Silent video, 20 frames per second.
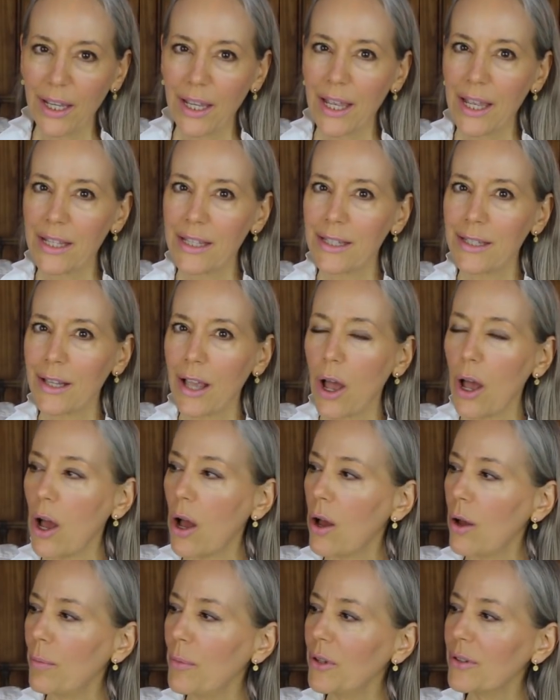It's
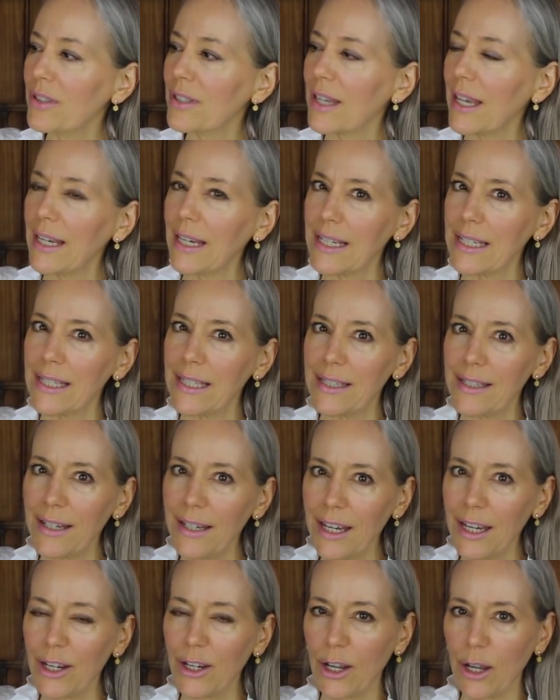almost like a
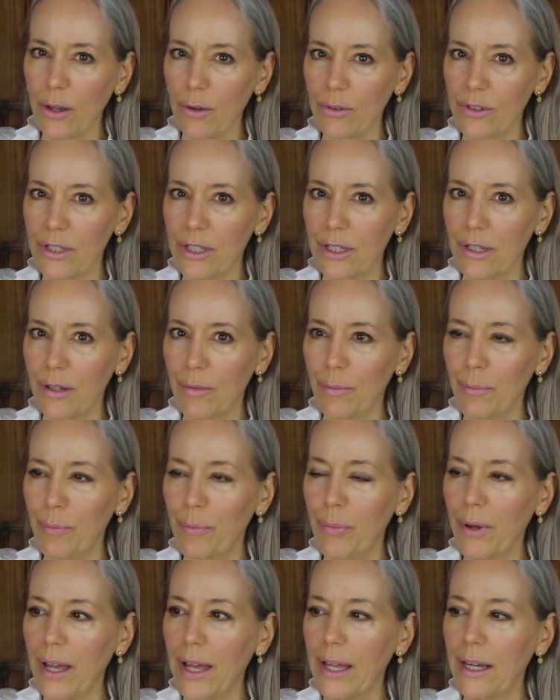sticky note,
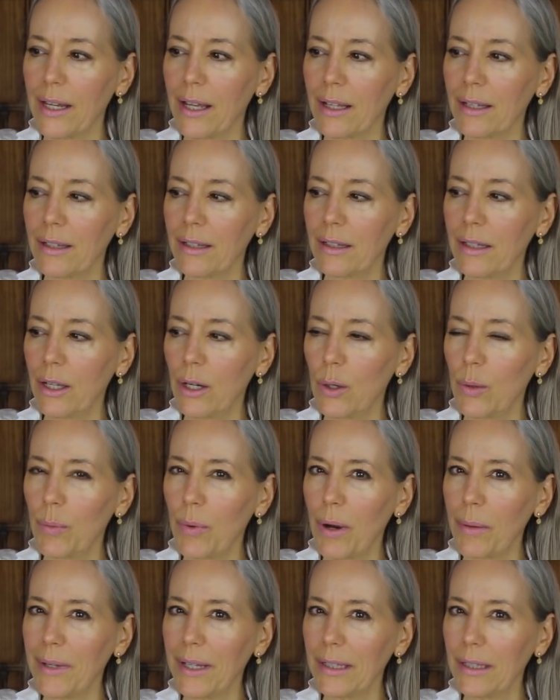but a little,
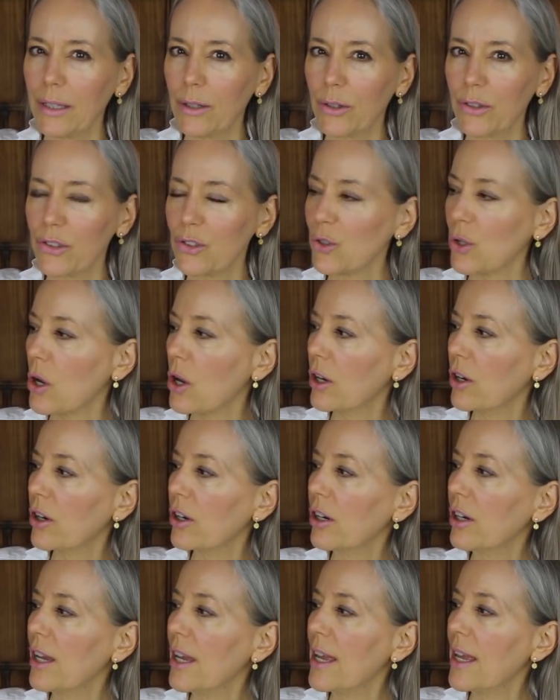probably a little
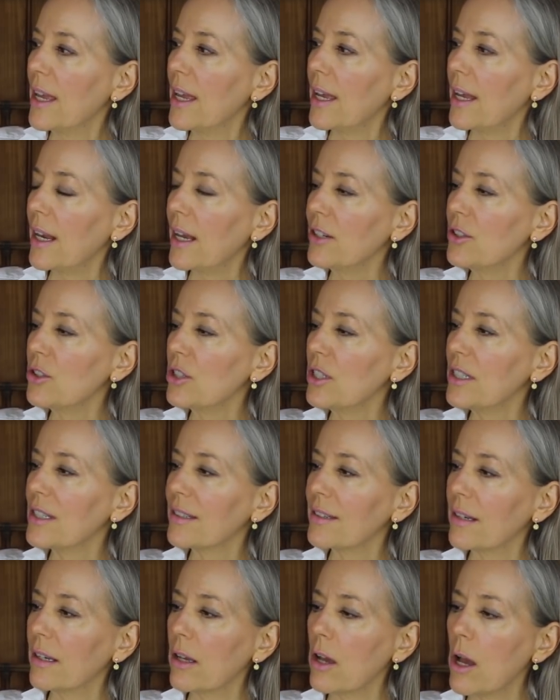stronger. It actually
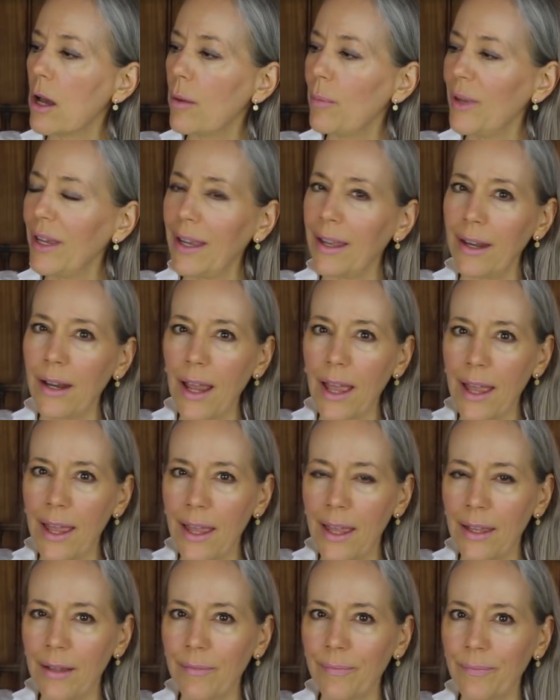doesn't come in
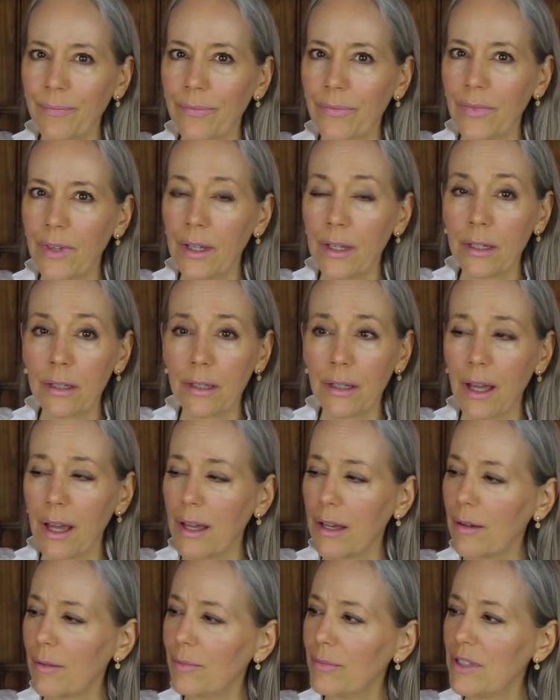a
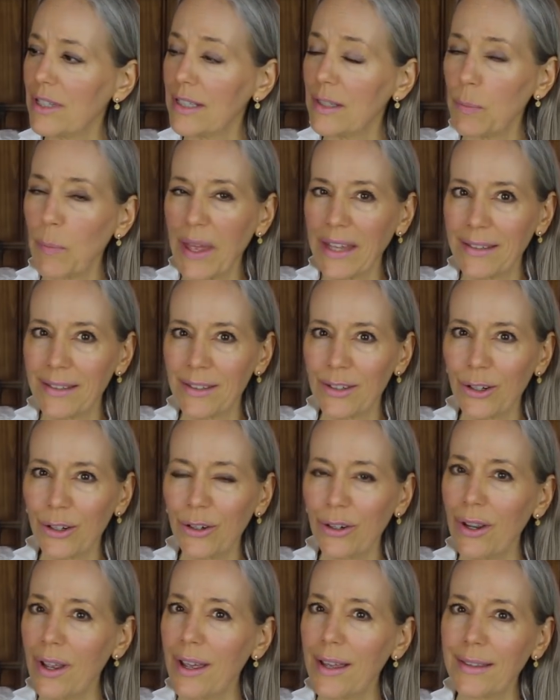uh,
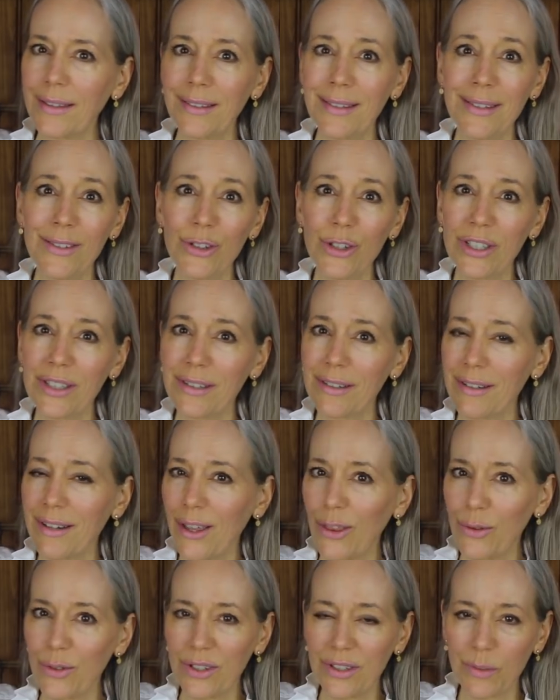dispenser. This is just
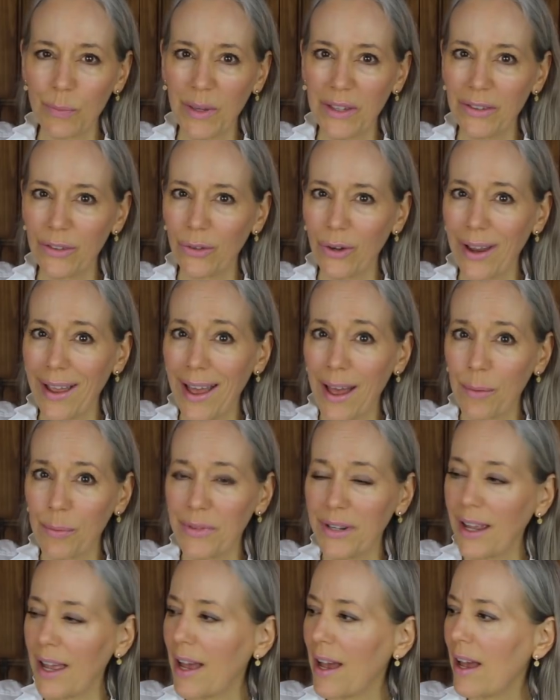another dispenser I
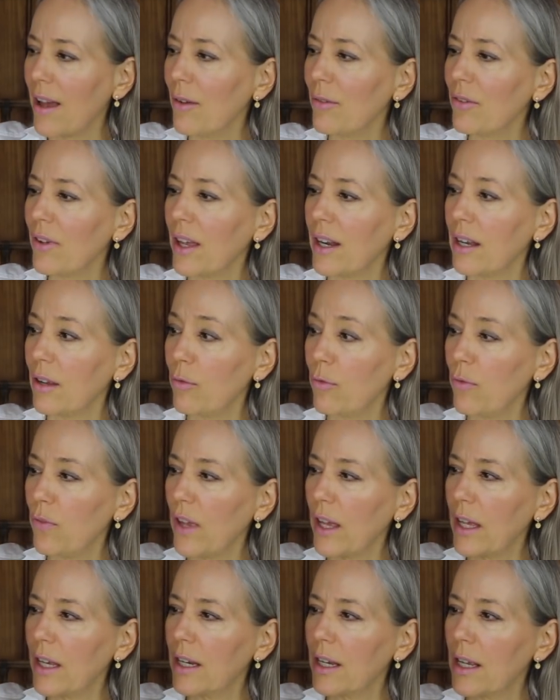happen to have, and it
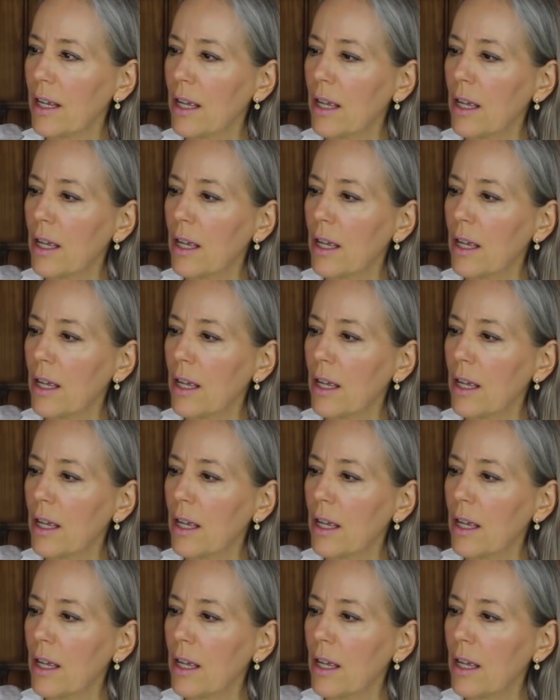fit